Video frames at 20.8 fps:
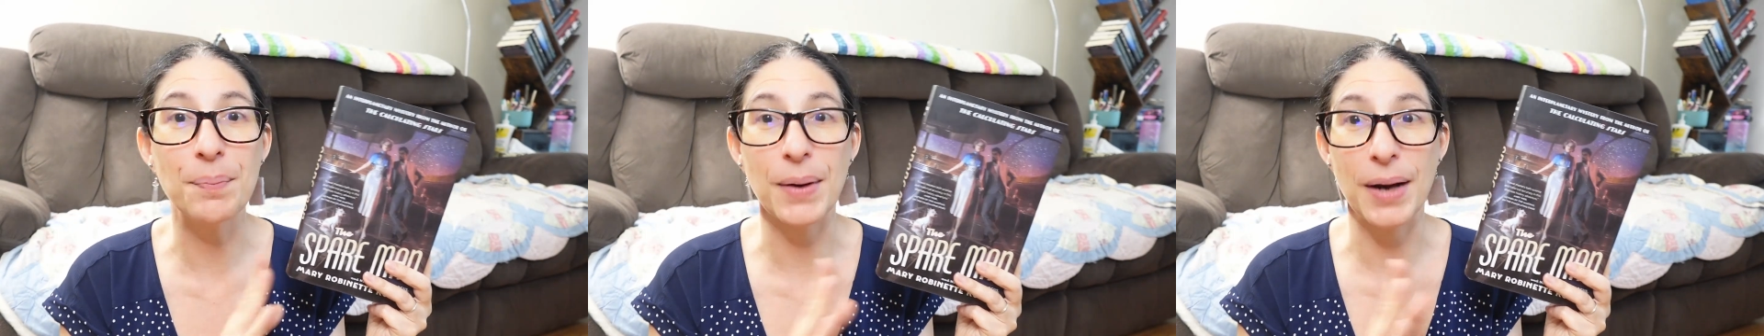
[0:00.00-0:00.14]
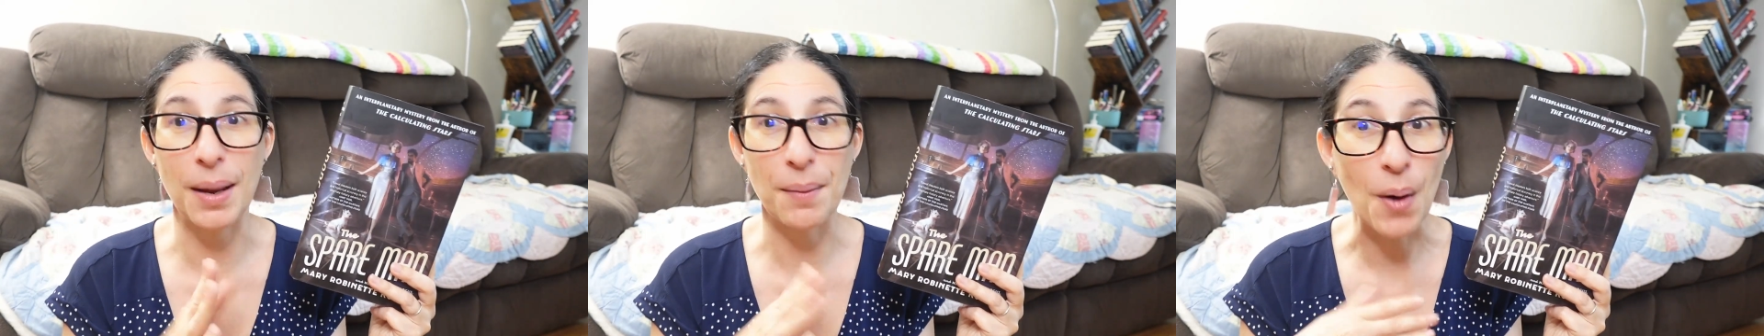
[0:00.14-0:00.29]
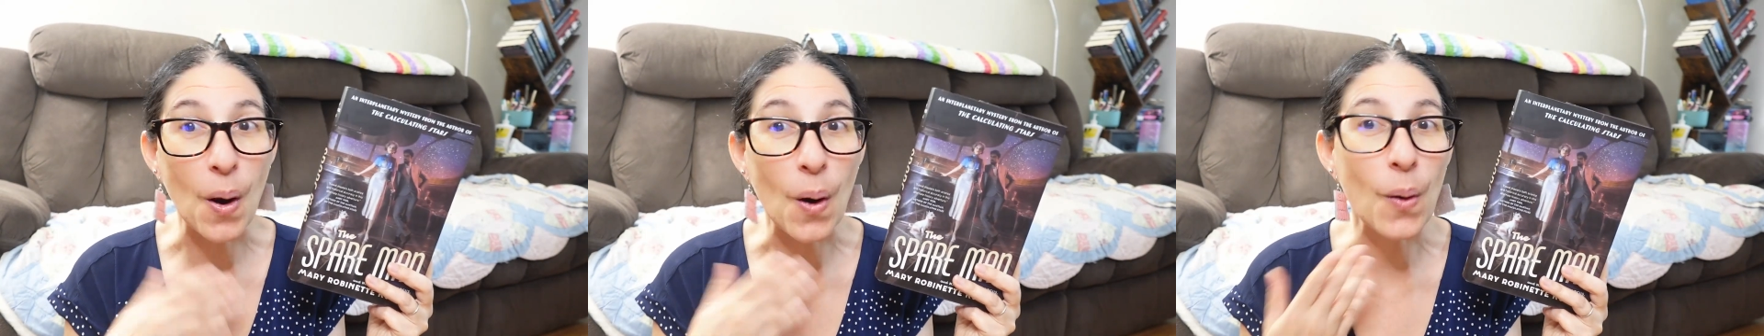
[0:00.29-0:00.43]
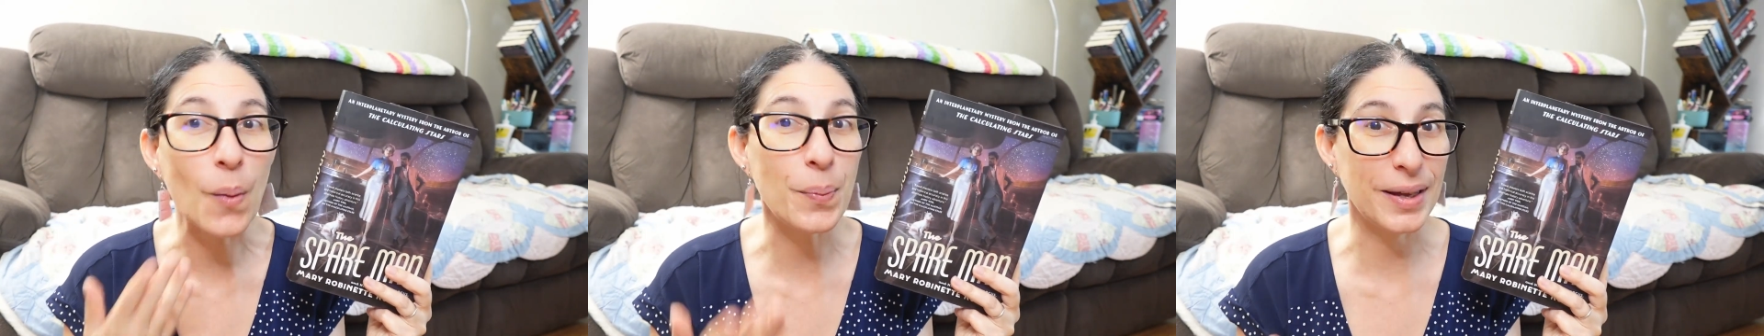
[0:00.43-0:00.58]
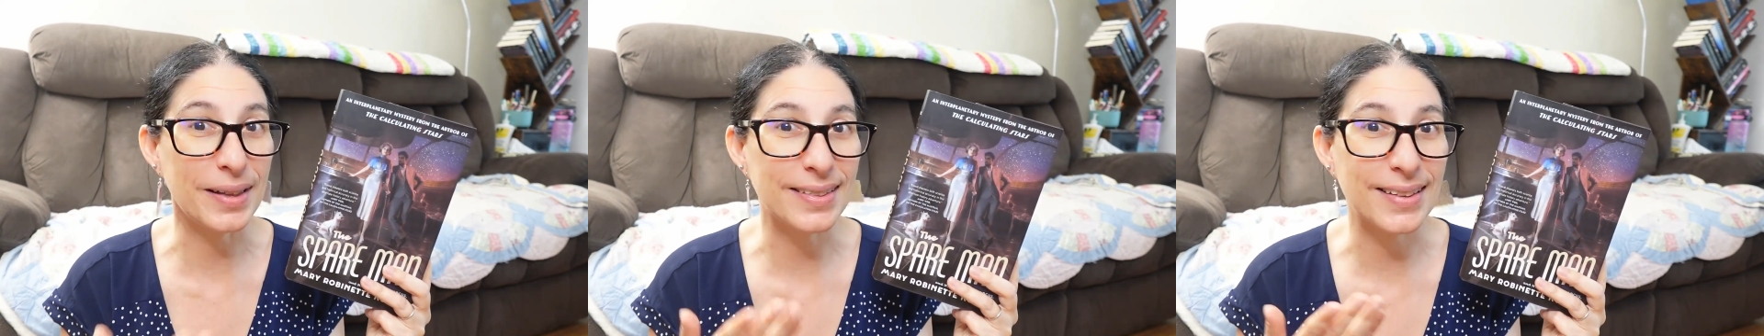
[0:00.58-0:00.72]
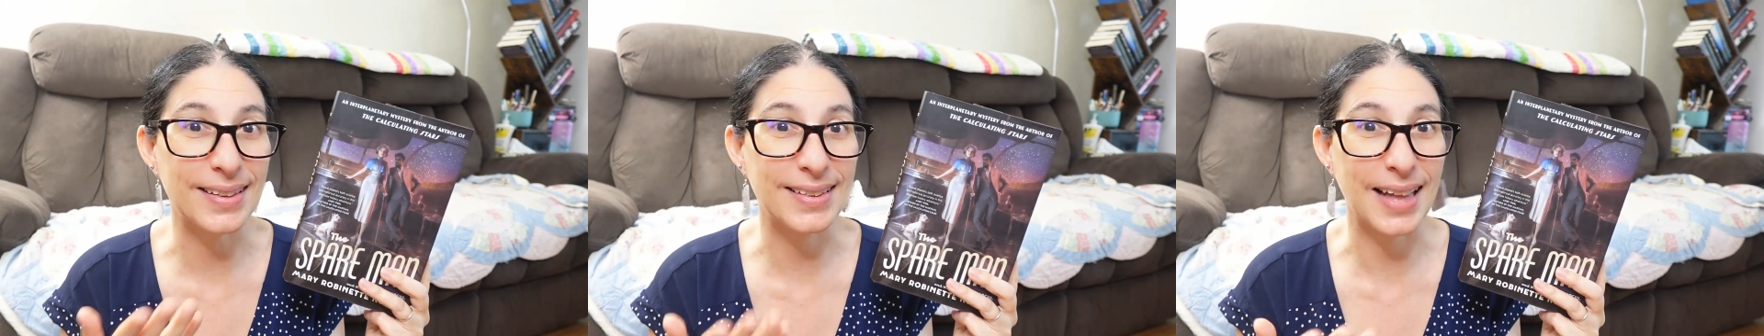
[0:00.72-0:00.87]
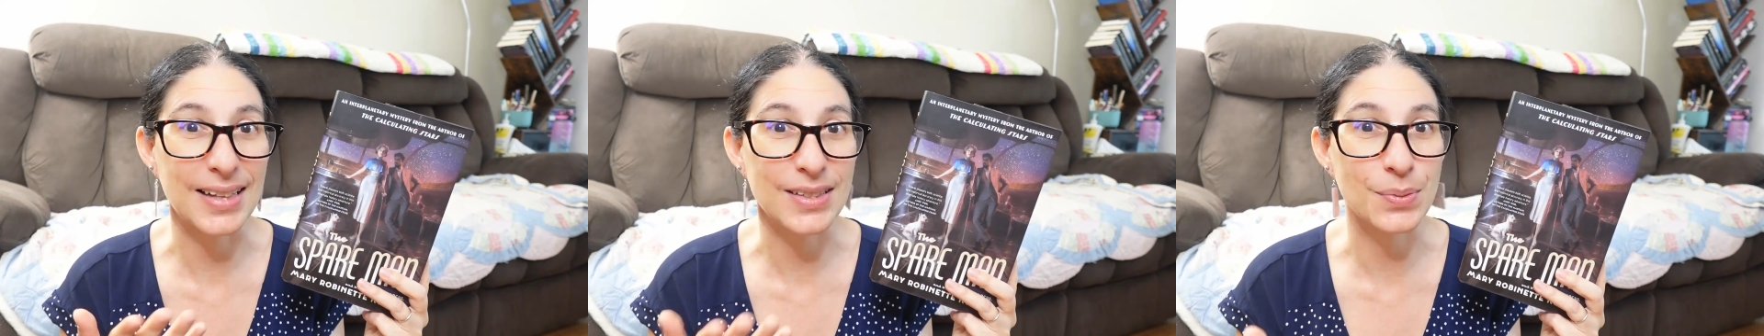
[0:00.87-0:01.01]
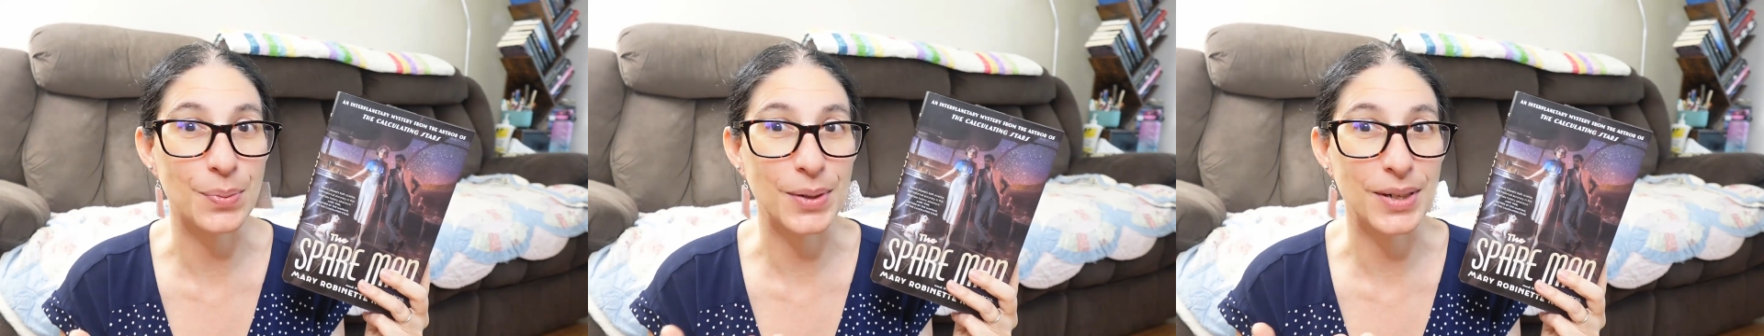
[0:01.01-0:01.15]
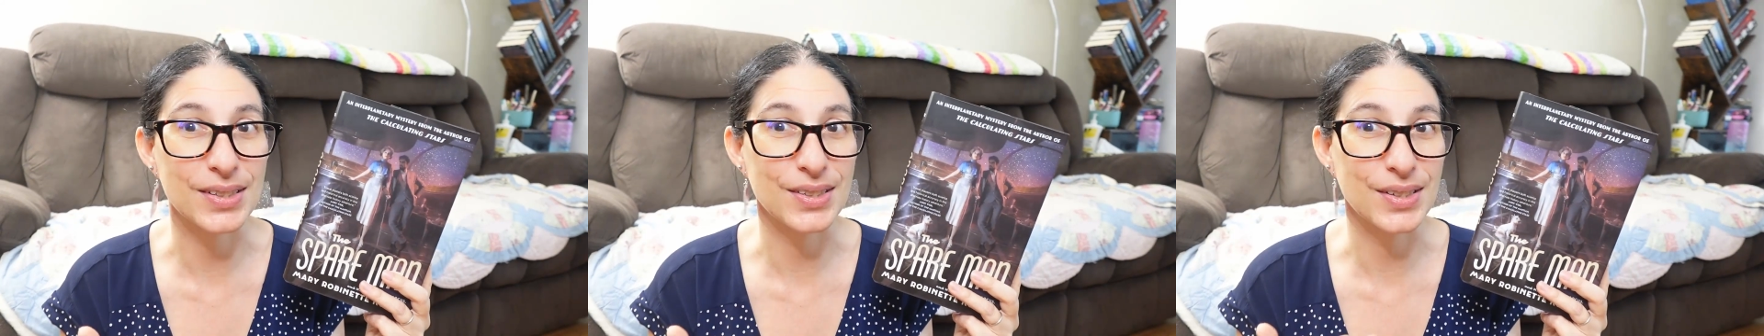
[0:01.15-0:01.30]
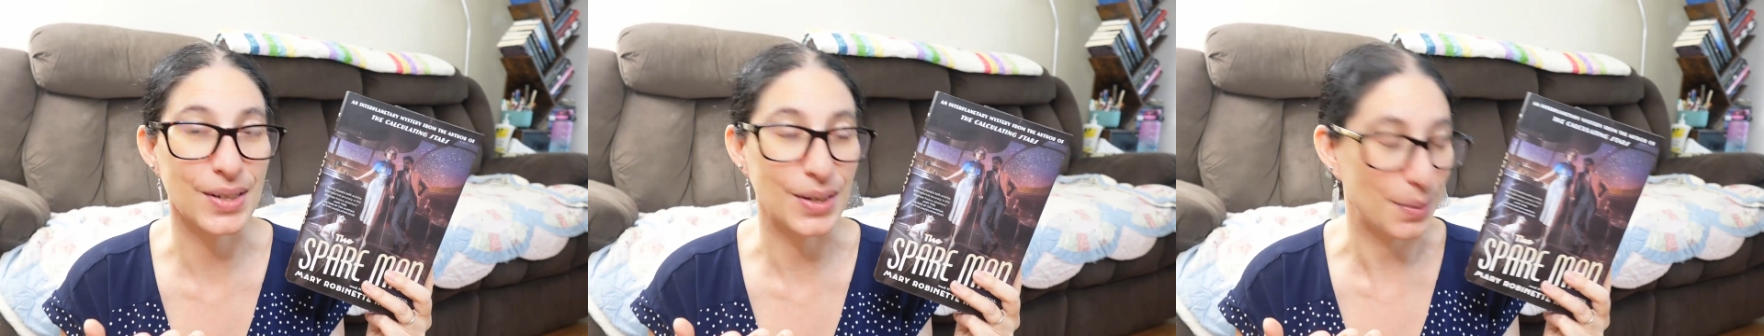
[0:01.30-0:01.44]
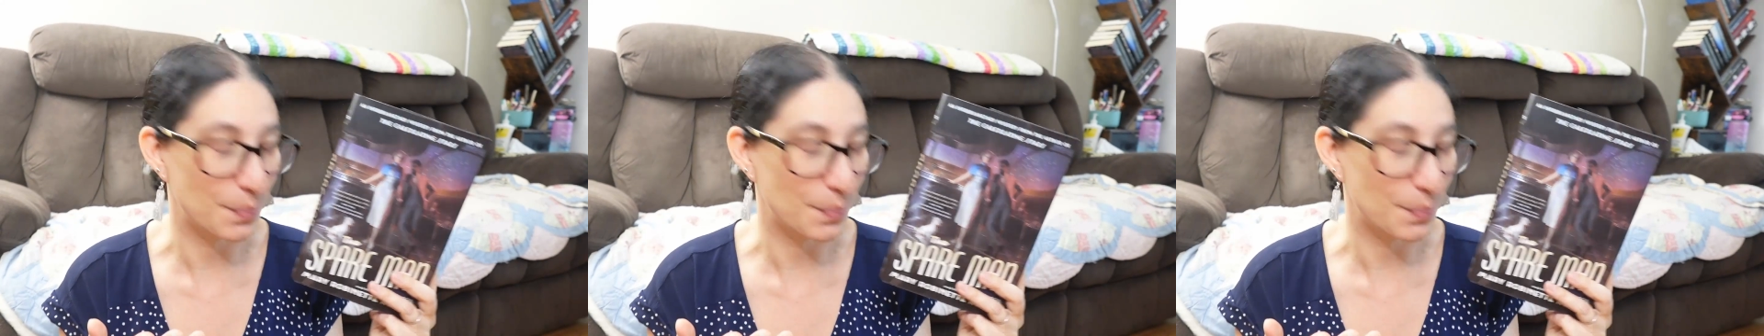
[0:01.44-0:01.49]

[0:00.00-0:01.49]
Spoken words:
but I'm hoping that that's what it's going to